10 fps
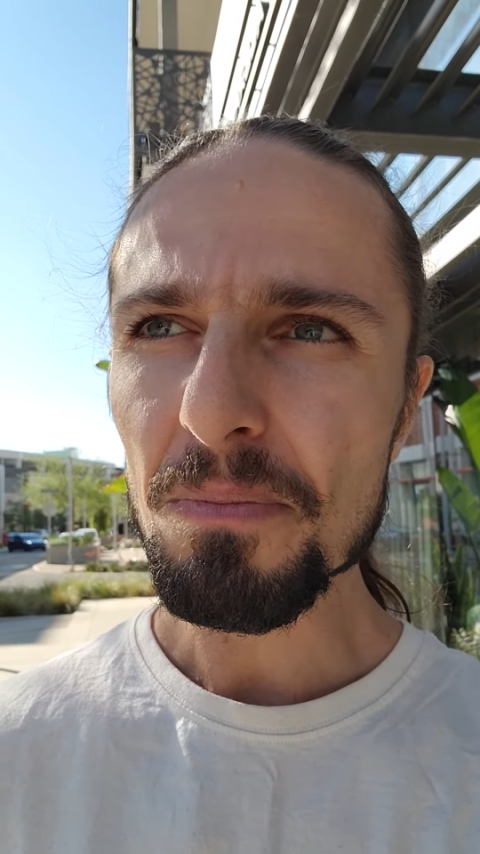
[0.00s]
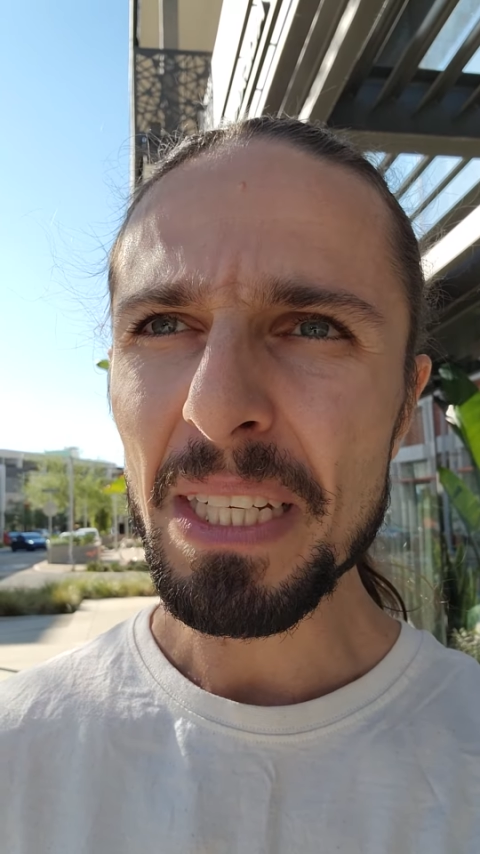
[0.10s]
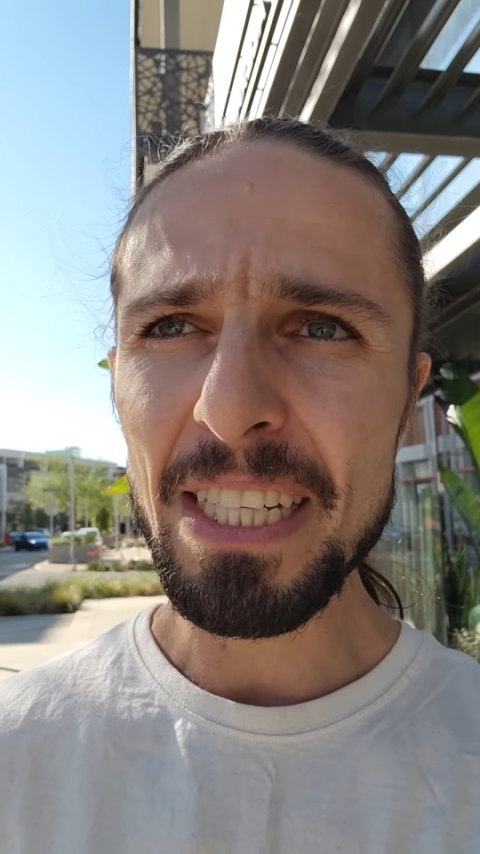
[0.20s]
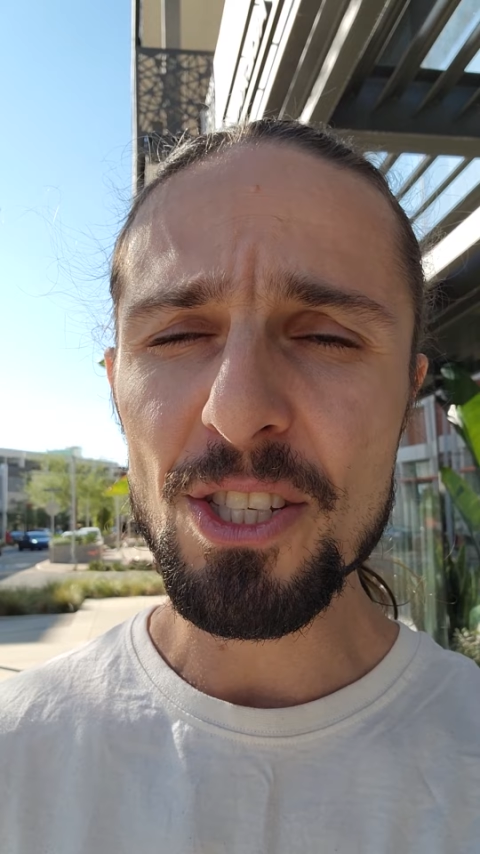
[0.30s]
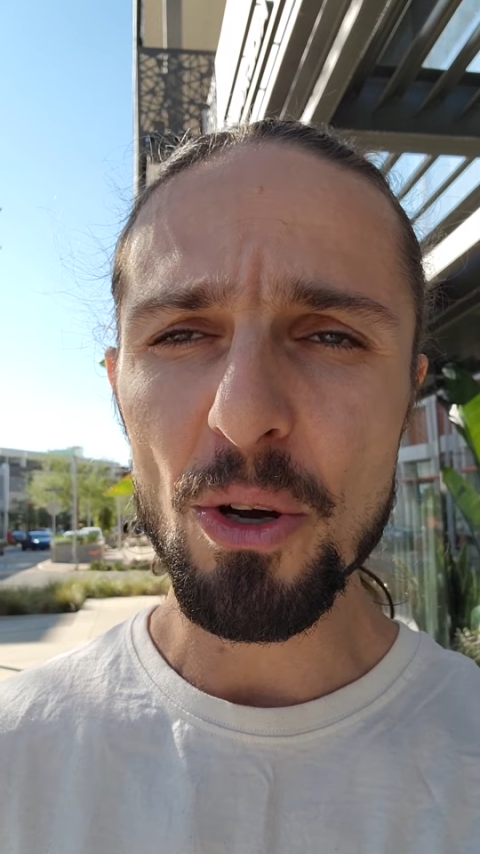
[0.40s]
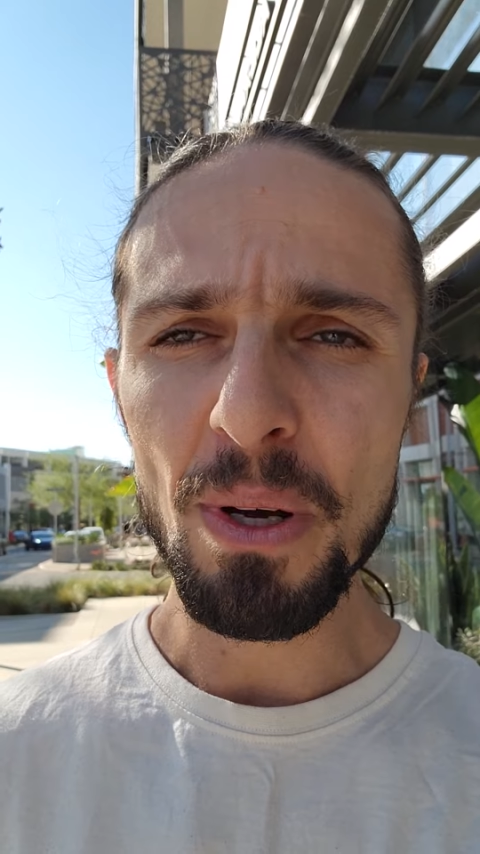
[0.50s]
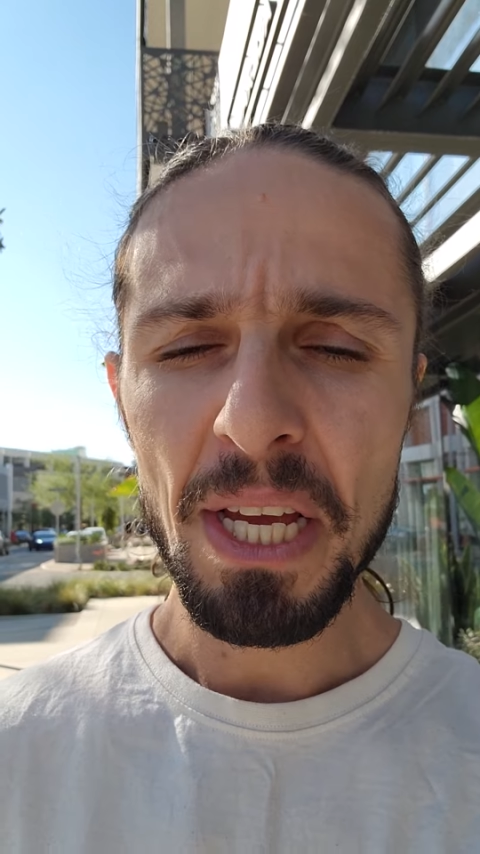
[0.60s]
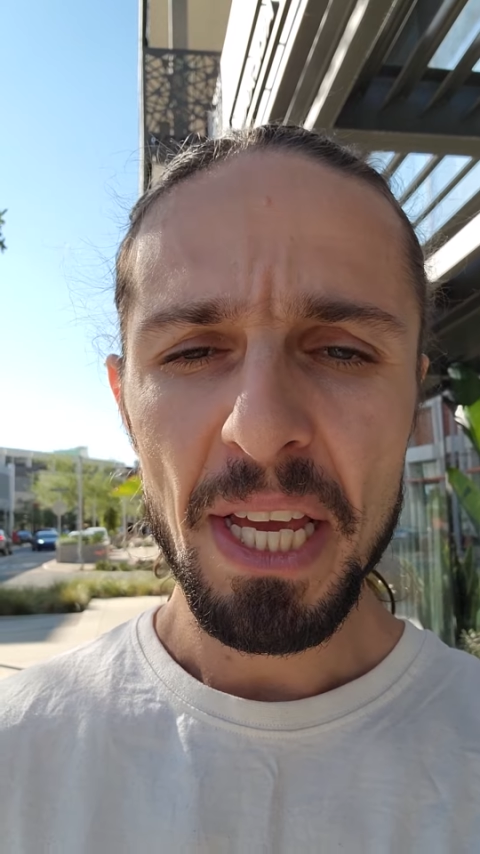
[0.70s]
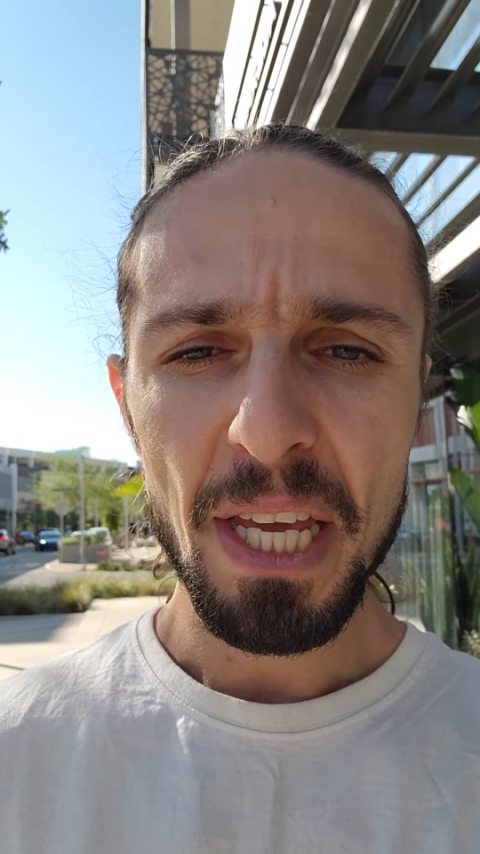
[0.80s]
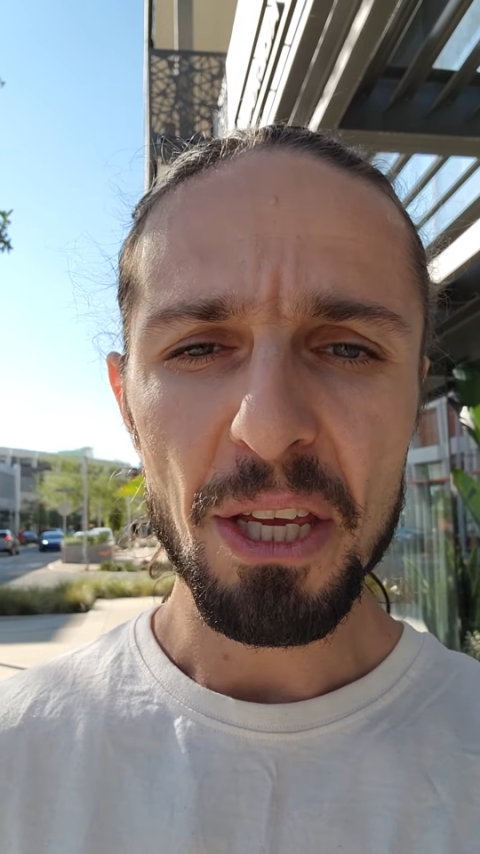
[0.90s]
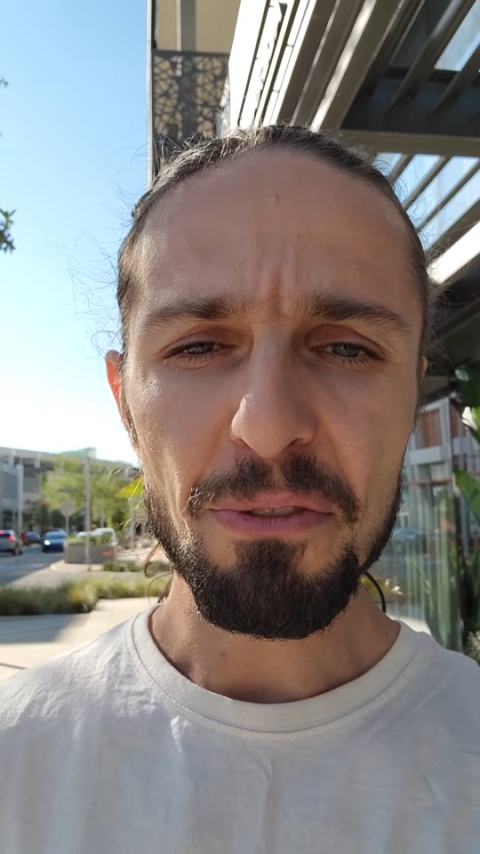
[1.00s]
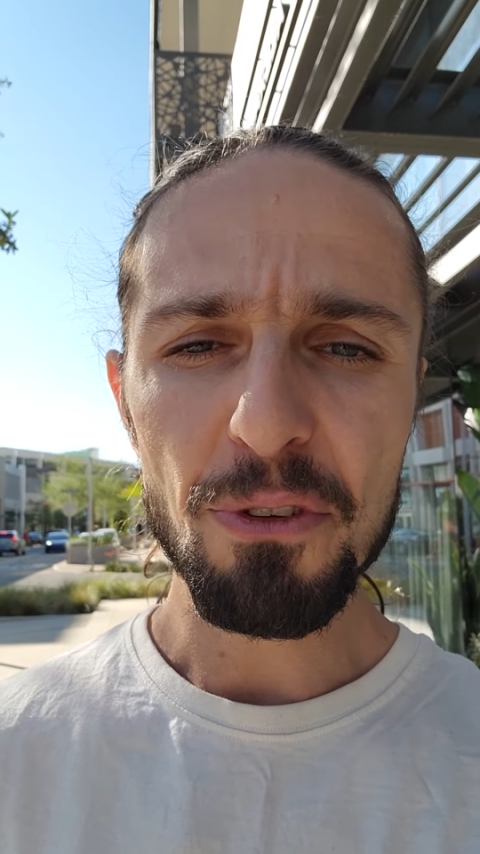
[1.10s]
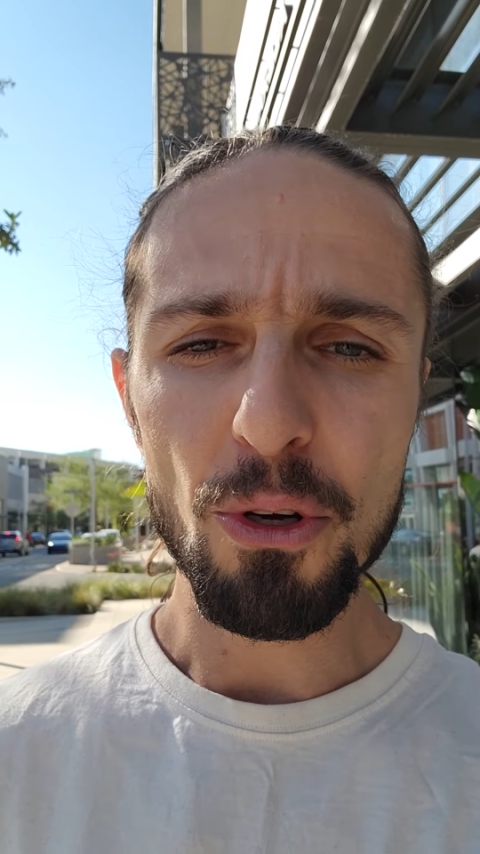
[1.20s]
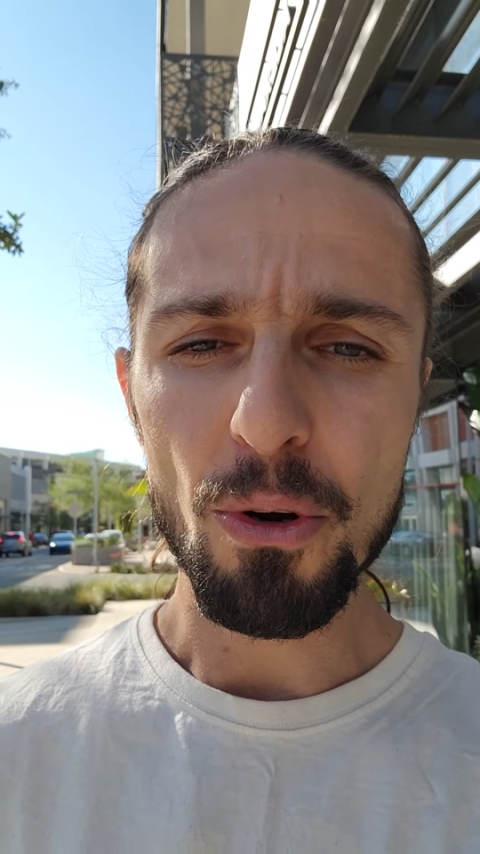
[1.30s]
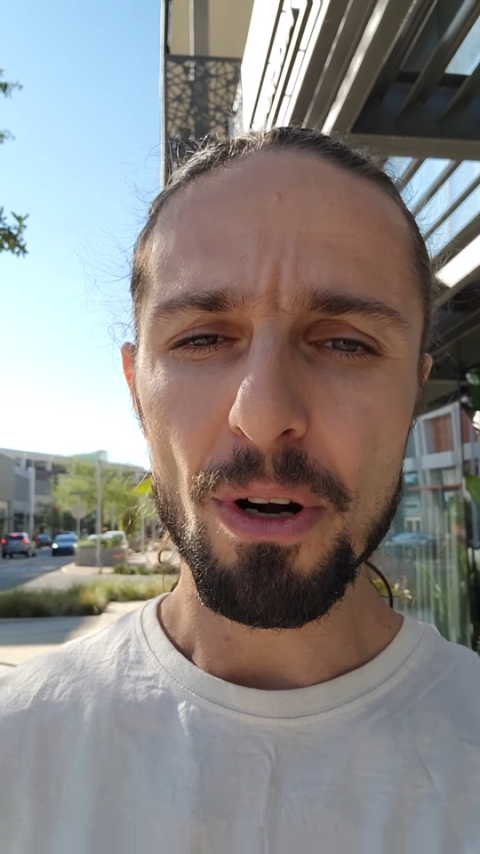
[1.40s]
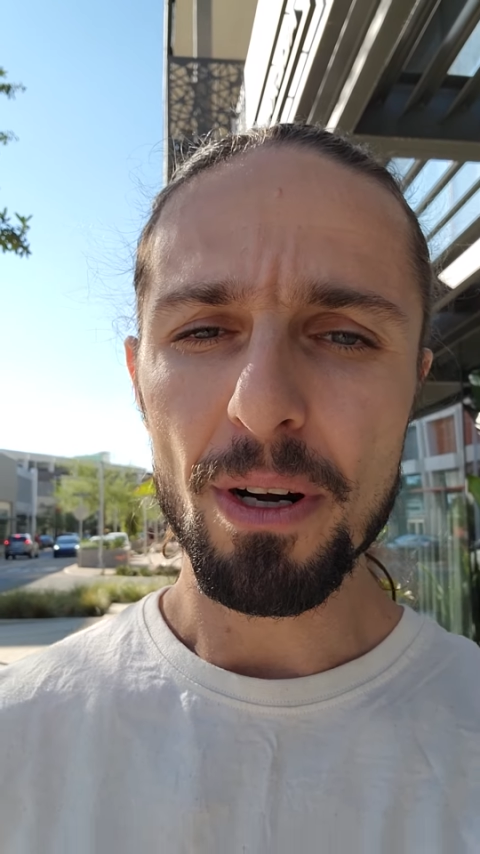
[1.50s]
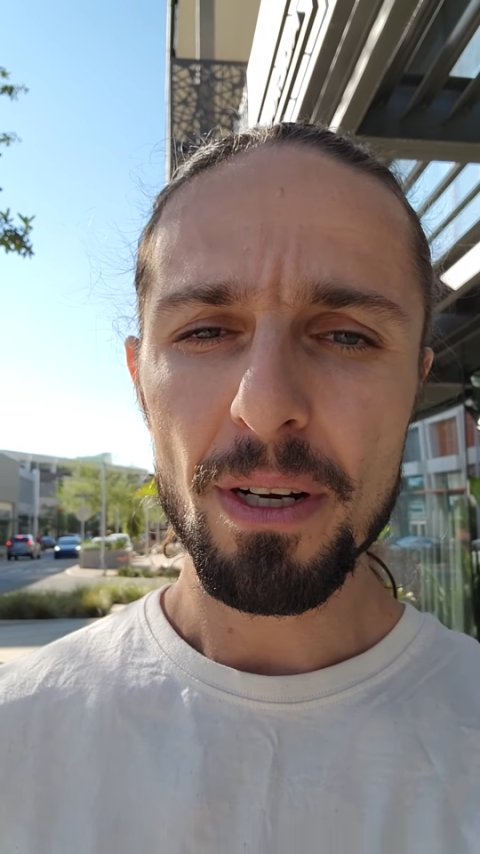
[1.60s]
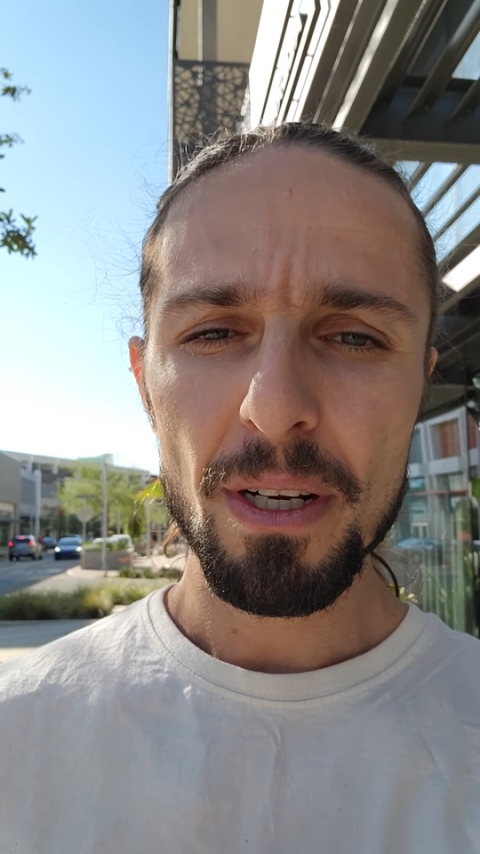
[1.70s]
And so if your